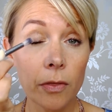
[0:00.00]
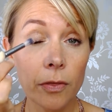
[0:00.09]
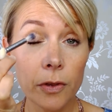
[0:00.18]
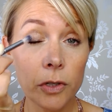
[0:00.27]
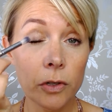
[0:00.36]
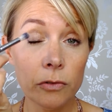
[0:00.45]

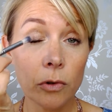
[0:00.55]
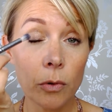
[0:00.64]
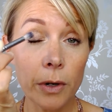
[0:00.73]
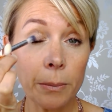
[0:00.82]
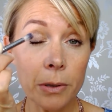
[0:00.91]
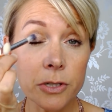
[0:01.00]
that you've
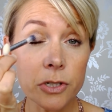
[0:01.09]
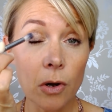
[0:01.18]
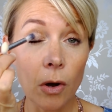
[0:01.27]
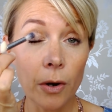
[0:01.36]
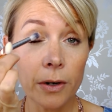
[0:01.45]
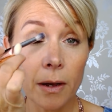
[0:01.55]
already put
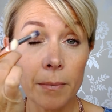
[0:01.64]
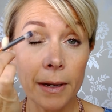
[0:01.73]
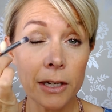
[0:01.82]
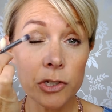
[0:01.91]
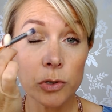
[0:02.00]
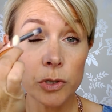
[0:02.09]
on and
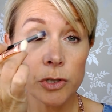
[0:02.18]
making sure you